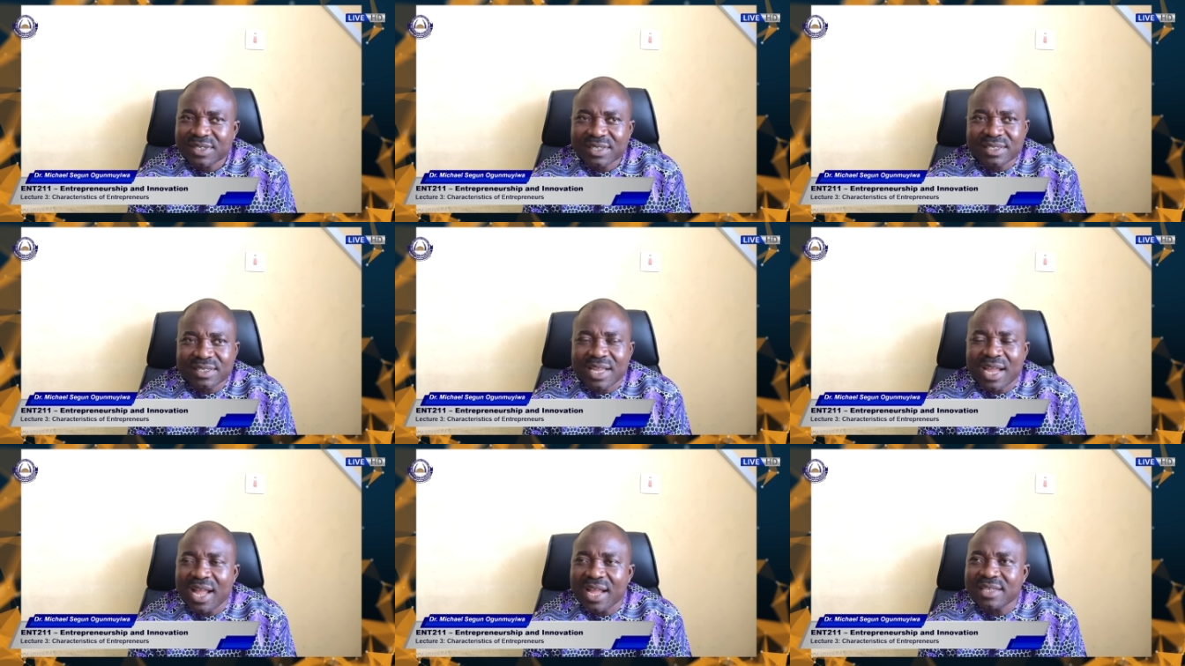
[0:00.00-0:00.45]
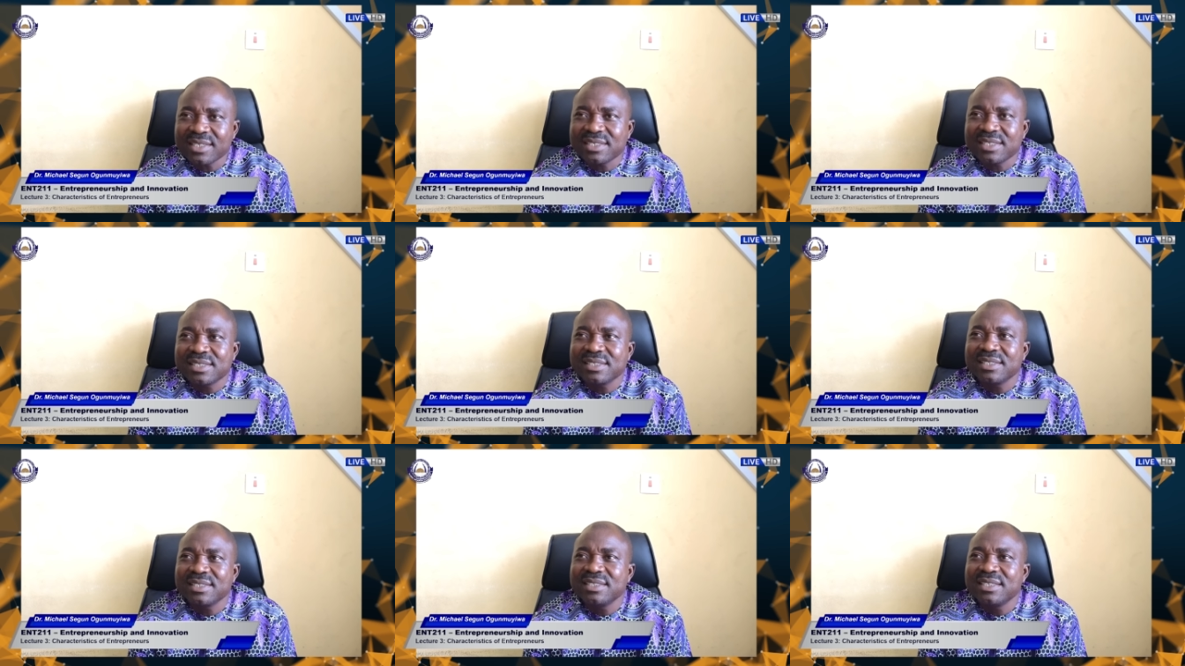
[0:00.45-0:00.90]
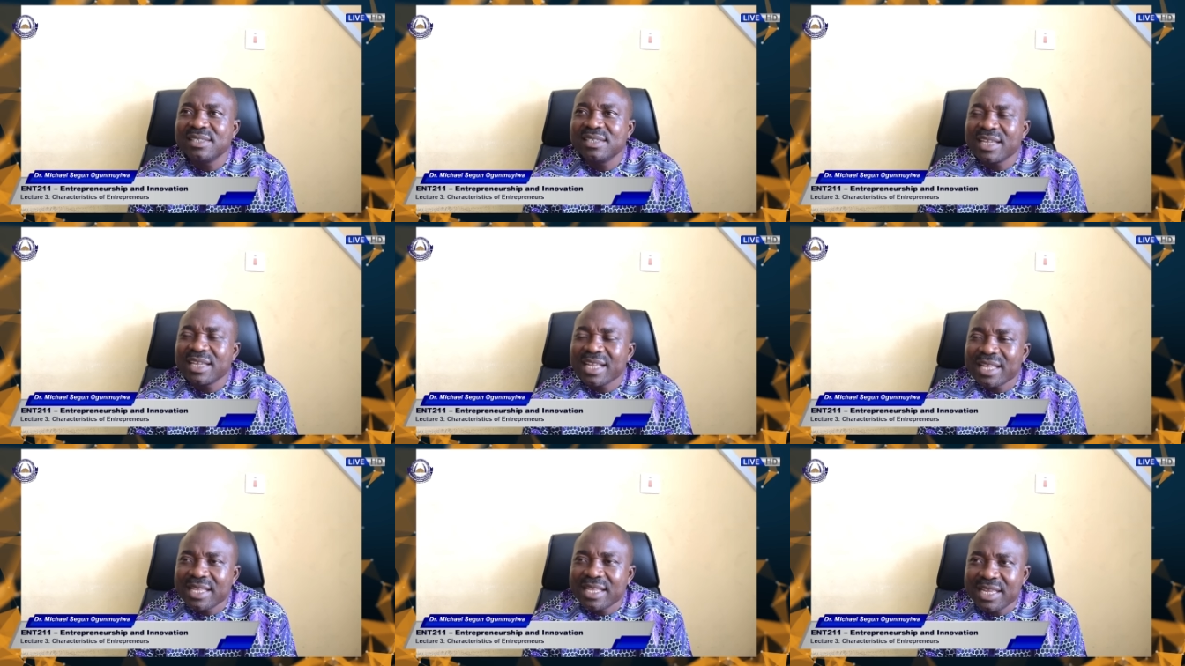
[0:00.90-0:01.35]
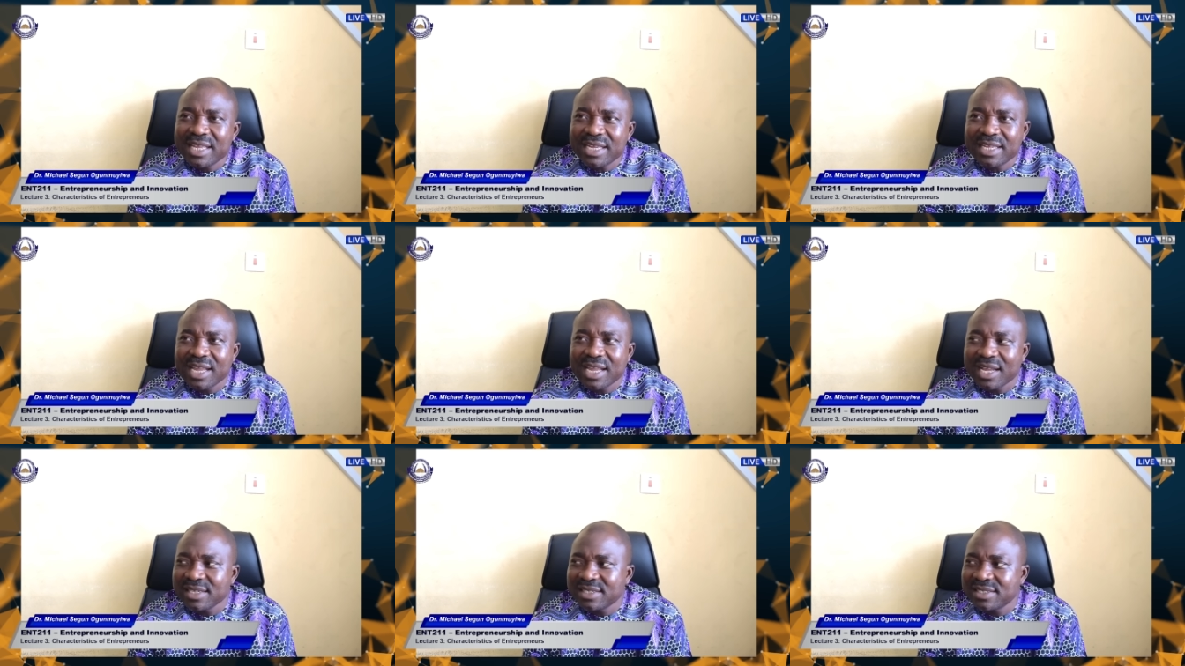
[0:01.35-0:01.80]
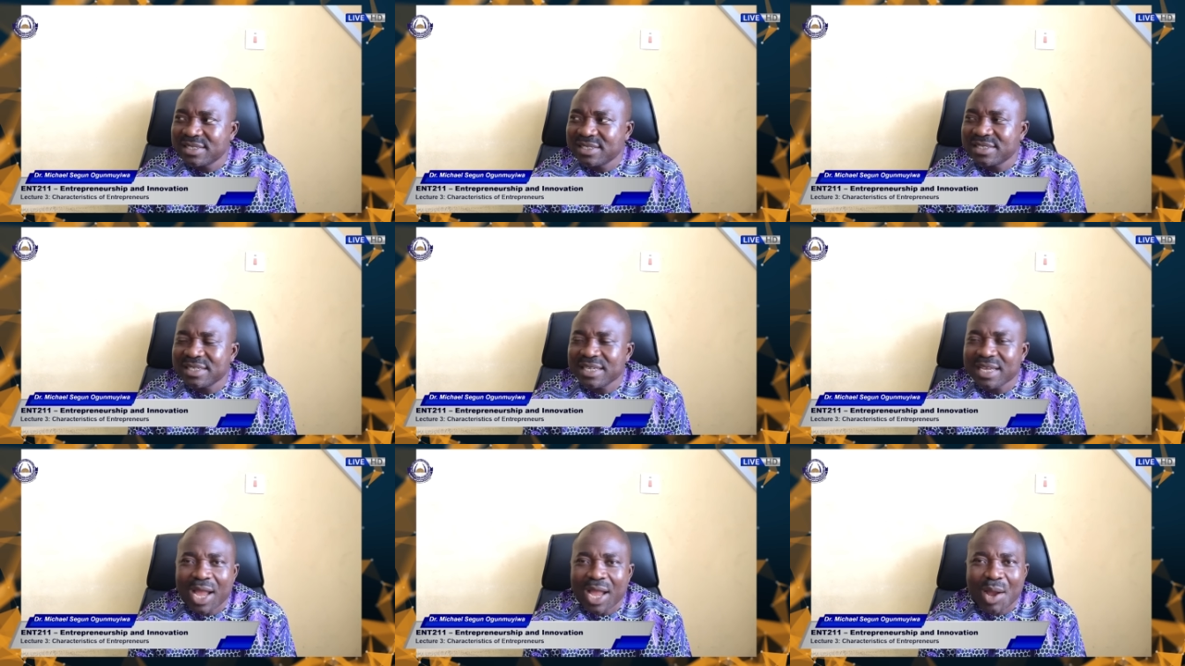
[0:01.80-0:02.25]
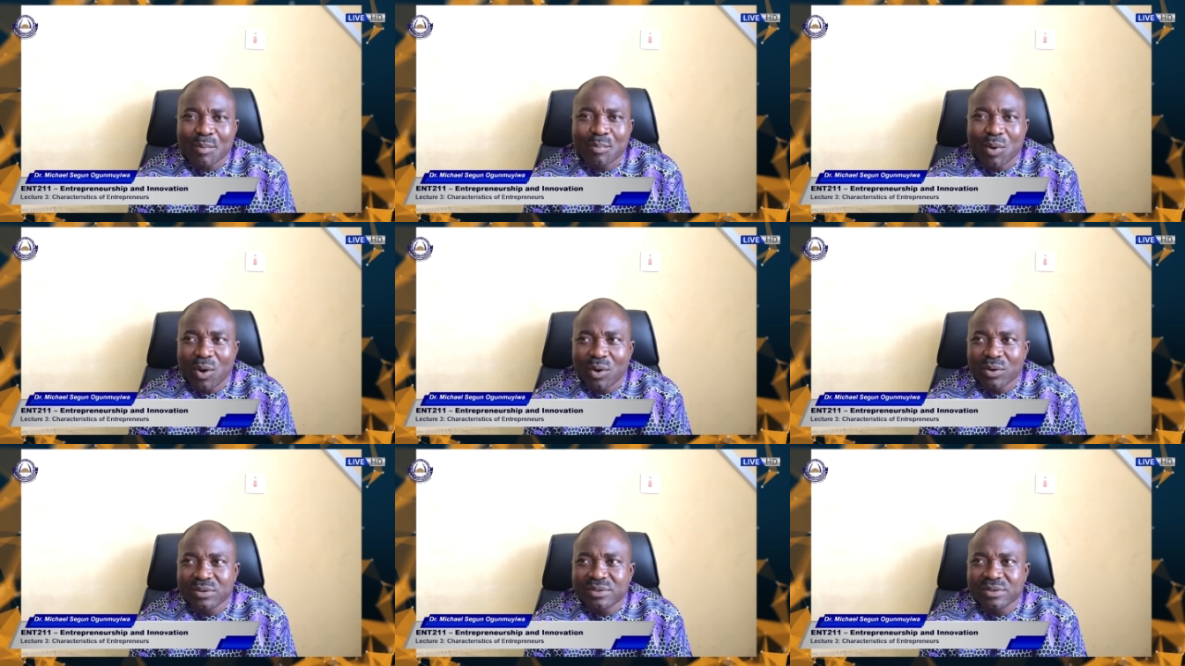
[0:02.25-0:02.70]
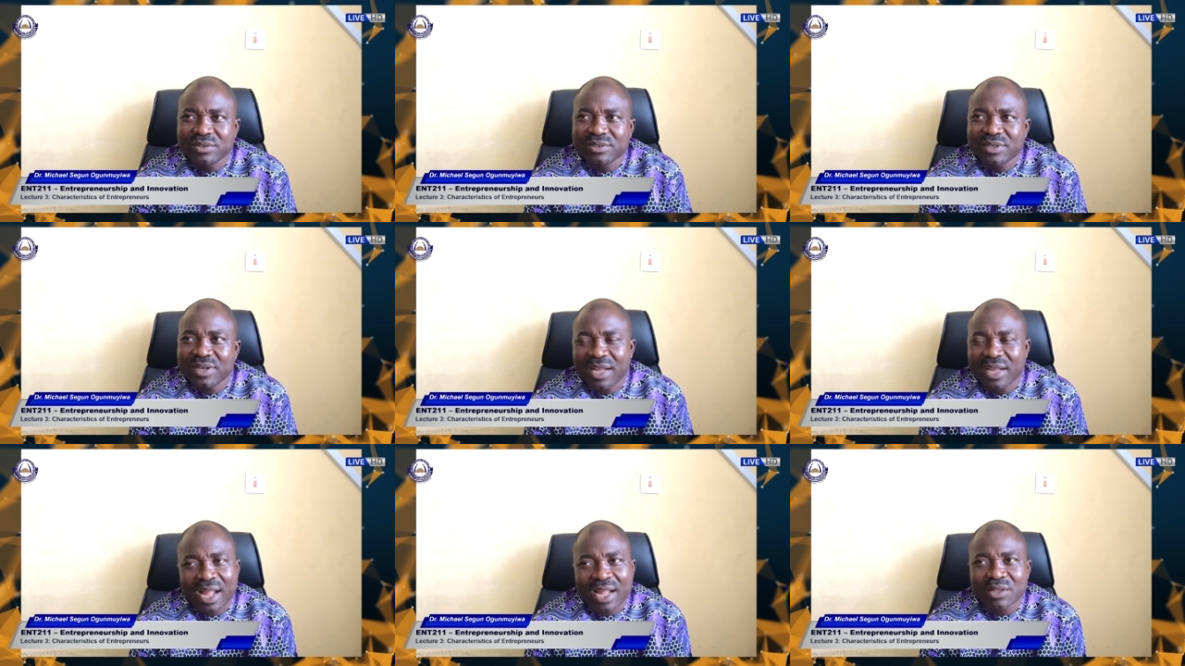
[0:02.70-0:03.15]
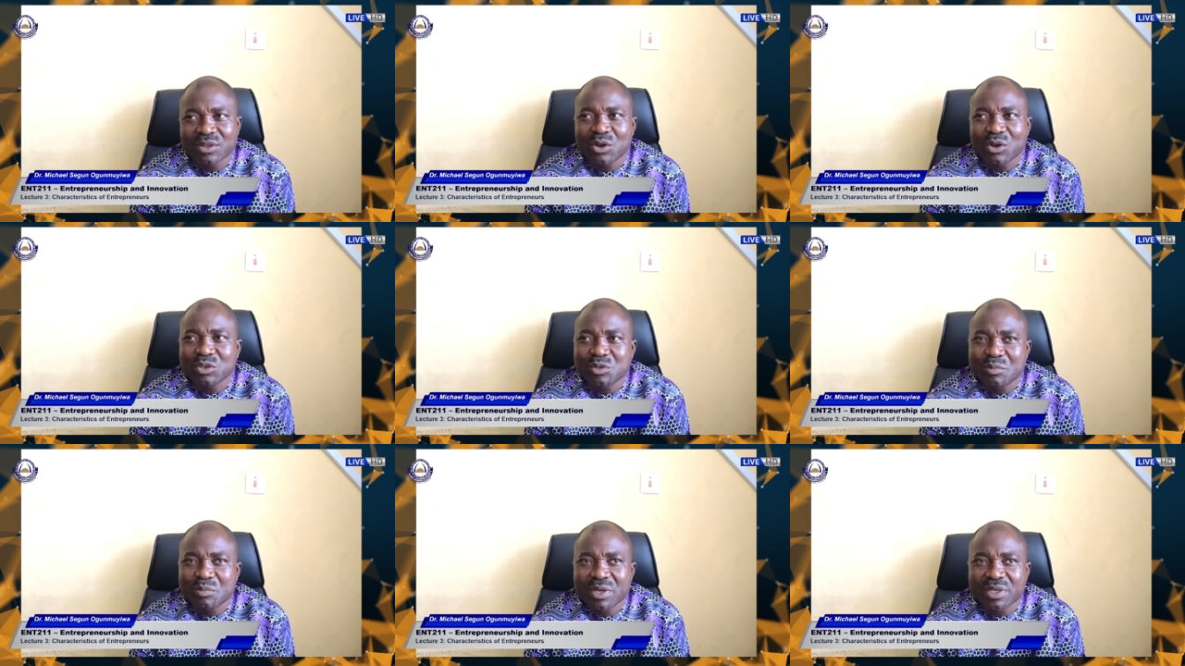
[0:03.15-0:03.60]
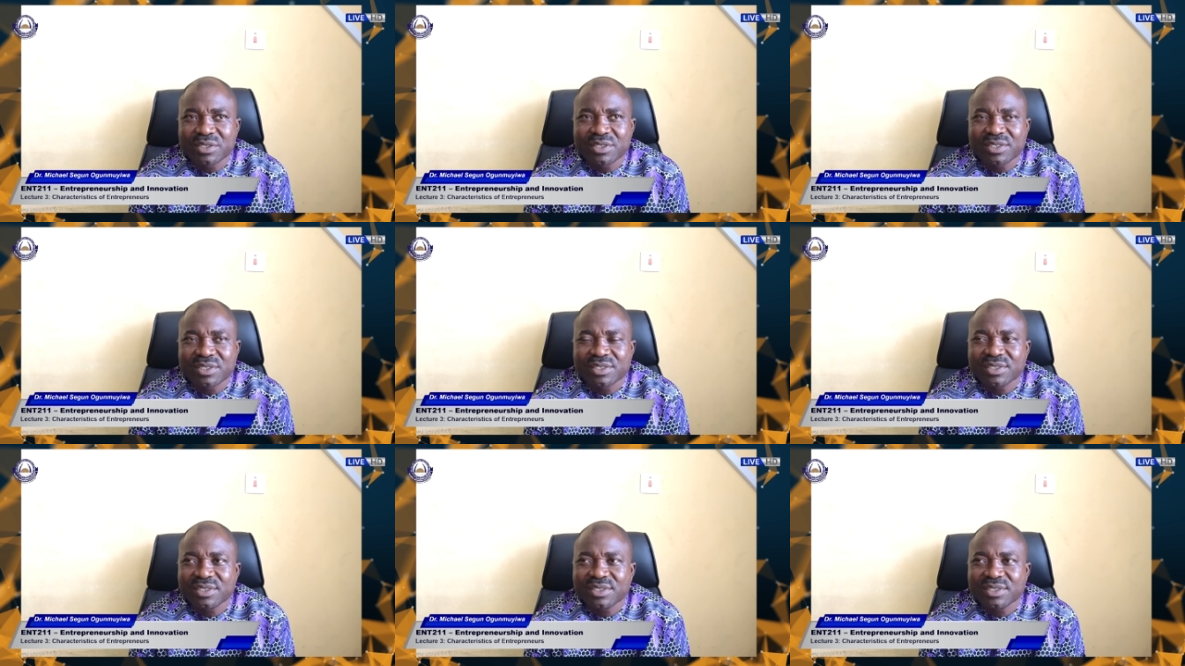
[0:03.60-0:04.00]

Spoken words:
that leaders are born and not made.